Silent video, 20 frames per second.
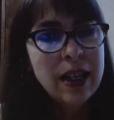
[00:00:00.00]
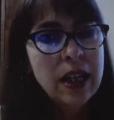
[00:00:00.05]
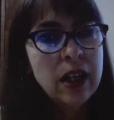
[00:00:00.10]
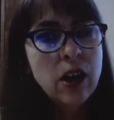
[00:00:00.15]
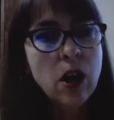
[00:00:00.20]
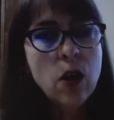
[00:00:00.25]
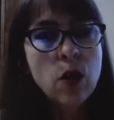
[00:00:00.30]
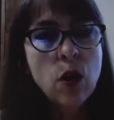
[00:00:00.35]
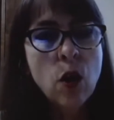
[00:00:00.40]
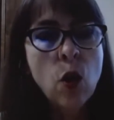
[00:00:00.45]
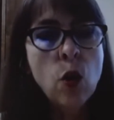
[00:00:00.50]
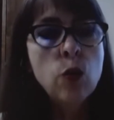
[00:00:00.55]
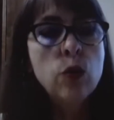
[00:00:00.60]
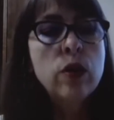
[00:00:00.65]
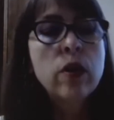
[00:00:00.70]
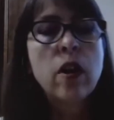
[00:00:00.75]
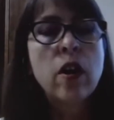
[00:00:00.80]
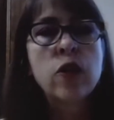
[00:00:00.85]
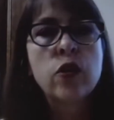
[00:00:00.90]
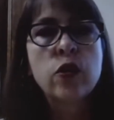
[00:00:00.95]
in our
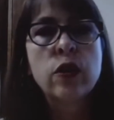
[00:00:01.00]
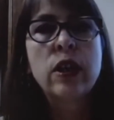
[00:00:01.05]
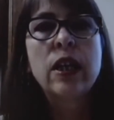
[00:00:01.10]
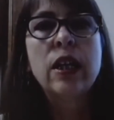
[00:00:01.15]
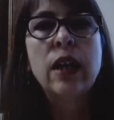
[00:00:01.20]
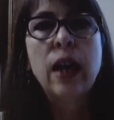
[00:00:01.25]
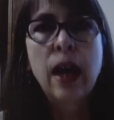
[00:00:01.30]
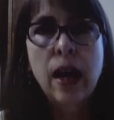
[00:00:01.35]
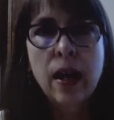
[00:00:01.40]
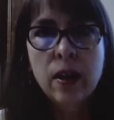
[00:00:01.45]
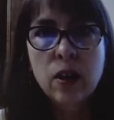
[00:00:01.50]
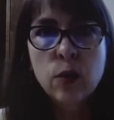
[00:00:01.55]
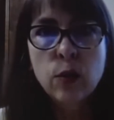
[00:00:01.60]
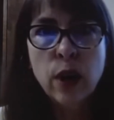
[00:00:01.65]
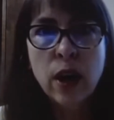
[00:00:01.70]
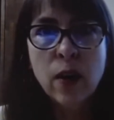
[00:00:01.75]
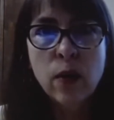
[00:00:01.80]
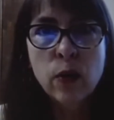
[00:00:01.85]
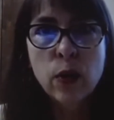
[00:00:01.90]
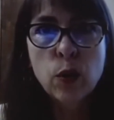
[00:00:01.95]
own country and
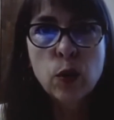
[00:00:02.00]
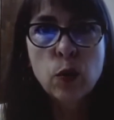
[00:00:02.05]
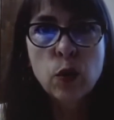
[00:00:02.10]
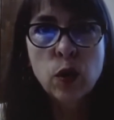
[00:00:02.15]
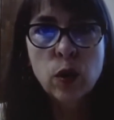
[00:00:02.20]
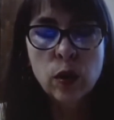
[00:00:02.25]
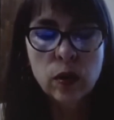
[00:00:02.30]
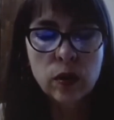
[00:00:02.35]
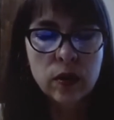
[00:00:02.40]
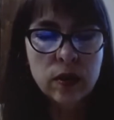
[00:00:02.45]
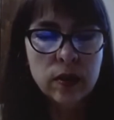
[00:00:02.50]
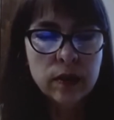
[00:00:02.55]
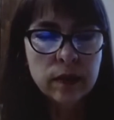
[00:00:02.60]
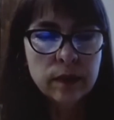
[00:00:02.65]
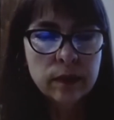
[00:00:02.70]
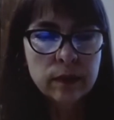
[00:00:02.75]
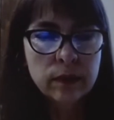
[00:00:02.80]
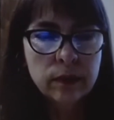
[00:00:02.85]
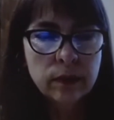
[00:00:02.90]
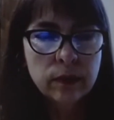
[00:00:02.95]
around the world.
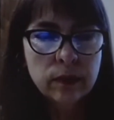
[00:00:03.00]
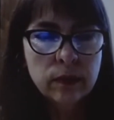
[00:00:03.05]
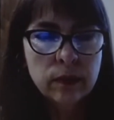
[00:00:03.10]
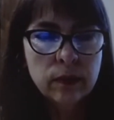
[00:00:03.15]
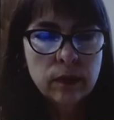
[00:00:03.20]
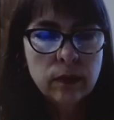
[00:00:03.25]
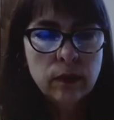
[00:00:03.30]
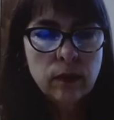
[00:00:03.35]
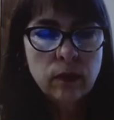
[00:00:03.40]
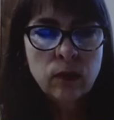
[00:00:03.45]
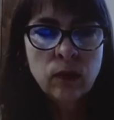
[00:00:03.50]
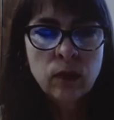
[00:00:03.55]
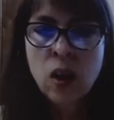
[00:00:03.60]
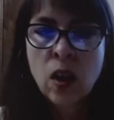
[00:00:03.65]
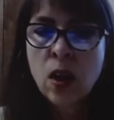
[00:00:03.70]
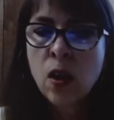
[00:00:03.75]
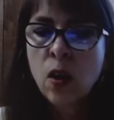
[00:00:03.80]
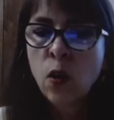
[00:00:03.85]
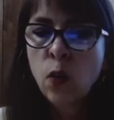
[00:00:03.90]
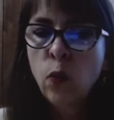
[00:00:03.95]

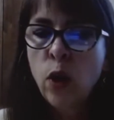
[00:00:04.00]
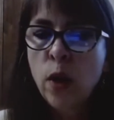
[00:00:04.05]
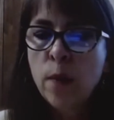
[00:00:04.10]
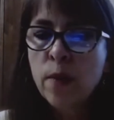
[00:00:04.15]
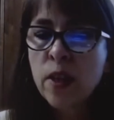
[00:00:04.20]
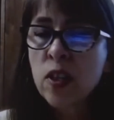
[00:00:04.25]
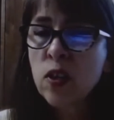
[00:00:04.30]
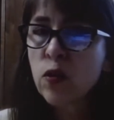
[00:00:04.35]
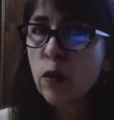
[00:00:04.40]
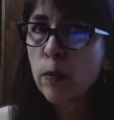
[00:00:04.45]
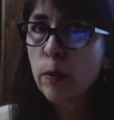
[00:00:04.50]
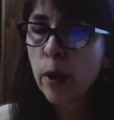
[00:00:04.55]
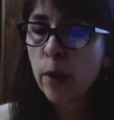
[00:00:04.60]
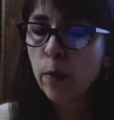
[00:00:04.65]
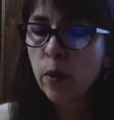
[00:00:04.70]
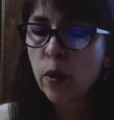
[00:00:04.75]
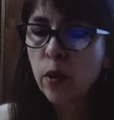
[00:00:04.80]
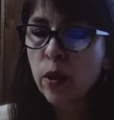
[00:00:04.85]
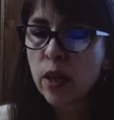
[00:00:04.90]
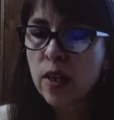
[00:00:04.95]
We must
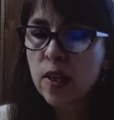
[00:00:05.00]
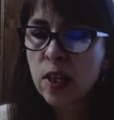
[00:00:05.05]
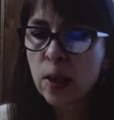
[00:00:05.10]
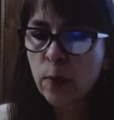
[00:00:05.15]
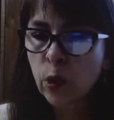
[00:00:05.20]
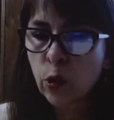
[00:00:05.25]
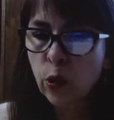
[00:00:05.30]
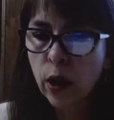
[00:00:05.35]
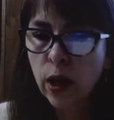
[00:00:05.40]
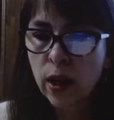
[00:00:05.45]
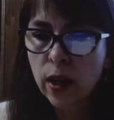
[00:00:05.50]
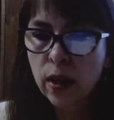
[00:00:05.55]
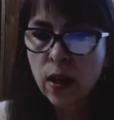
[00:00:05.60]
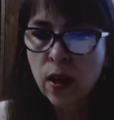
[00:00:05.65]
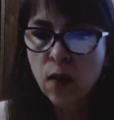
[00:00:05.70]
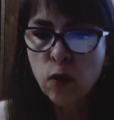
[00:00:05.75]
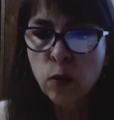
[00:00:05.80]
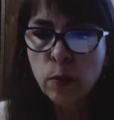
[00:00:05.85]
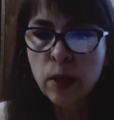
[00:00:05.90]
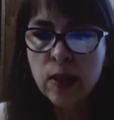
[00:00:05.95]
remember that democratic
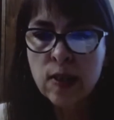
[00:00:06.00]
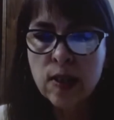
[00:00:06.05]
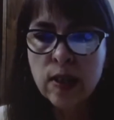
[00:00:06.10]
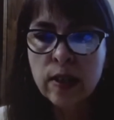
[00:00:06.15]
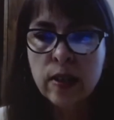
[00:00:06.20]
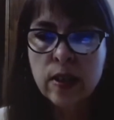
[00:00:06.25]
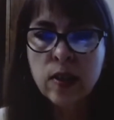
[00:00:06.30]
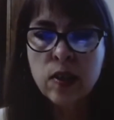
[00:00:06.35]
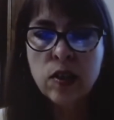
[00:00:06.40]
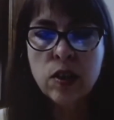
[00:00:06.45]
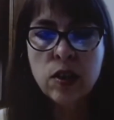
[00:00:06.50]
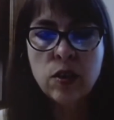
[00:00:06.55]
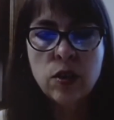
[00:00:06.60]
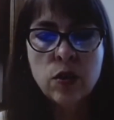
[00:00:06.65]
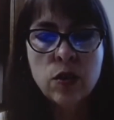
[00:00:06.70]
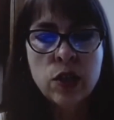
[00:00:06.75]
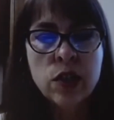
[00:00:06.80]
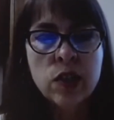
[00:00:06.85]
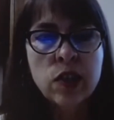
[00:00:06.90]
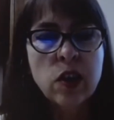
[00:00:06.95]
governments and
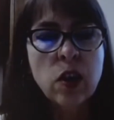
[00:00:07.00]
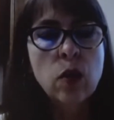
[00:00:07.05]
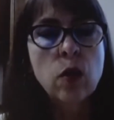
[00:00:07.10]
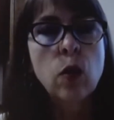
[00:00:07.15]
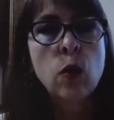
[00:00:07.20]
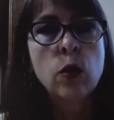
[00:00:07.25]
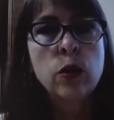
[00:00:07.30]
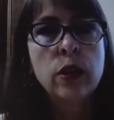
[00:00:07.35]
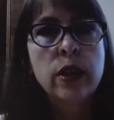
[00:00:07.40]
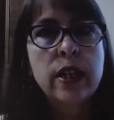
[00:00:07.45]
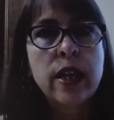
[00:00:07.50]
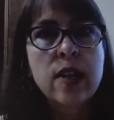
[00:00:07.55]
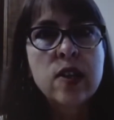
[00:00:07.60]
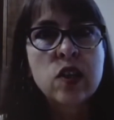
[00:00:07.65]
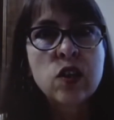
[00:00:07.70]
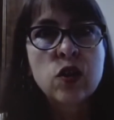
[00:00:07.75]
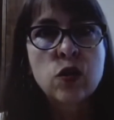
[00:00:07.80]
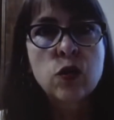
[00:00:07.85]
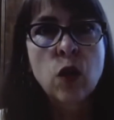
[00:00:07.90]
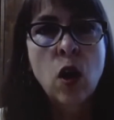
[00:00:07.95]
institutions are only as
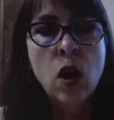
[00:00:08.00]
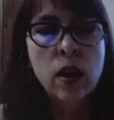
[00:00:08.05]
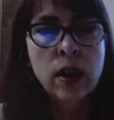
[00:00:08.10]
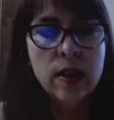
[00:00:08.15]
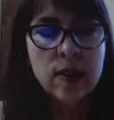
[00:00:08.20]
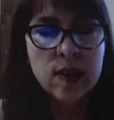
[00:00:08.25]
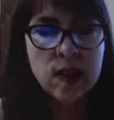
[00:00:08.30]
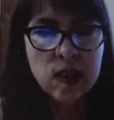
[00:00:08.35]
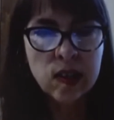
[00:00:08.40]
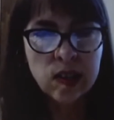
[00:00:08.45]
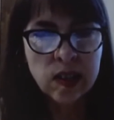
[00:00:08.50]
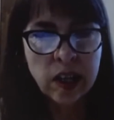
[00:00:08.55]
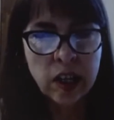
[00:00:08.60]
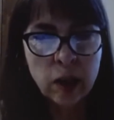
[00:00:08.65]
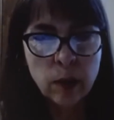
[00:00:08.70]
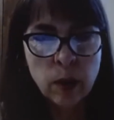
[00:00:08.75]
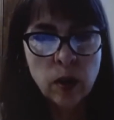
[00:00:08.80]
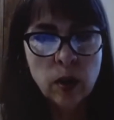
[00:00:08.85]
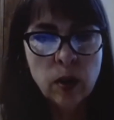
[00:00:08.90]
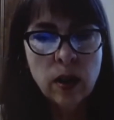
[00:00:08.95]
strong and
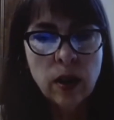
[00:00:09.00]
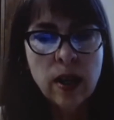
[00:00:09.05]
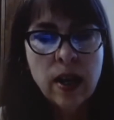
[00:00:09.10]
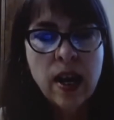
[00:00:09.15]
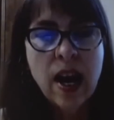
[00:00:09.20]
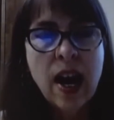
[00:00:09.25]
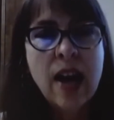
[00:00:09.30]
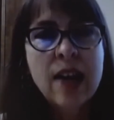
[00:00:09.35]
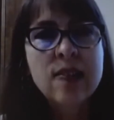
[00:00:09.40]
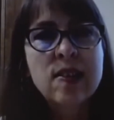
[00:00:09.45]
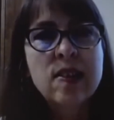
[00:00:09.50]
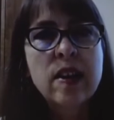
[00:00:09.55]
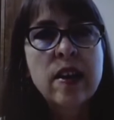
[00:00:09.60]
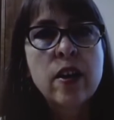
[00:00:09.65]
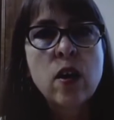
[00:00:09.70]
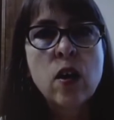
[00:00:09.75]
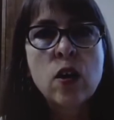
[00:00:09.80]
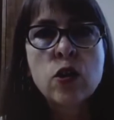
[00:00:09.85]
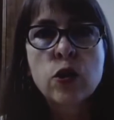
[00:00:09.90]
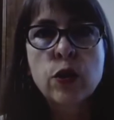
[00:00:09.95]
sustainable as
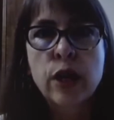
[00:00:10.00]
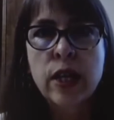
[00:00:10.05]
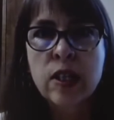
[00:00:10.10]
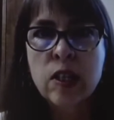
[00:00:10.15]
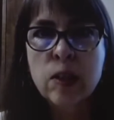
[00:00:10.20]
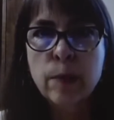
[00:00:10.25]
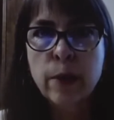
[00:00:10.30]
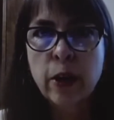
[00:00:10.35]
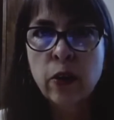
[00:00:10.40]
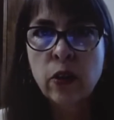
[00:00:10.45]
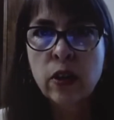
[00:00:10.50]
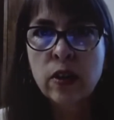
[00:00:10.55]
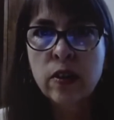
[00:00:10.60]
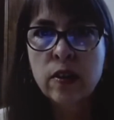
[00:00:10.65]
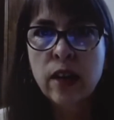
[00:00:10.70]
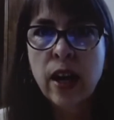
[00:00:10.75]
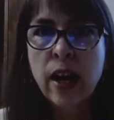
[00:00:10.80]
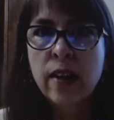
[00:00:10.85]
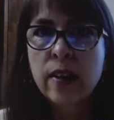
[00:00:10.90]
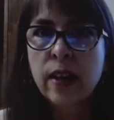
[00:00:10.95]
they are
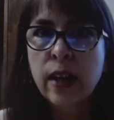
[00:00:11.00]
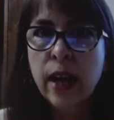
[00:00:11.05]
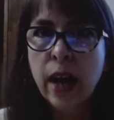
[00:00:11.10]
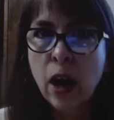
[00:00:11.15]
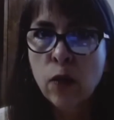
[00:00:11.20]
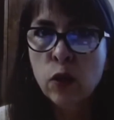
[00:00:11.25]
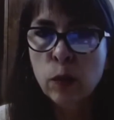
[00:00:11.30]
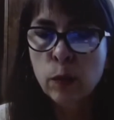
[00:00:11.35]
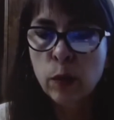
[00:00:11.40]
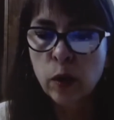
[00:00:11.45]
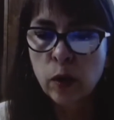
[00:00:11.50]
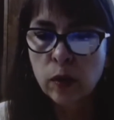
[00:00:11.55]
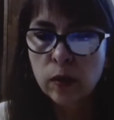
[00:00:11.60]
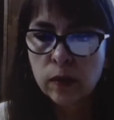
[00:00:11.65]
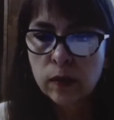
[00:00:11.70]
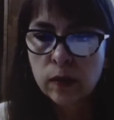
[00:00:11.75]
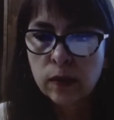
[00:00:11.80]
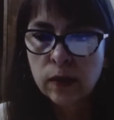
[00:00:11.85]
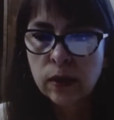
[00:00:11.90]
transparent and accountable.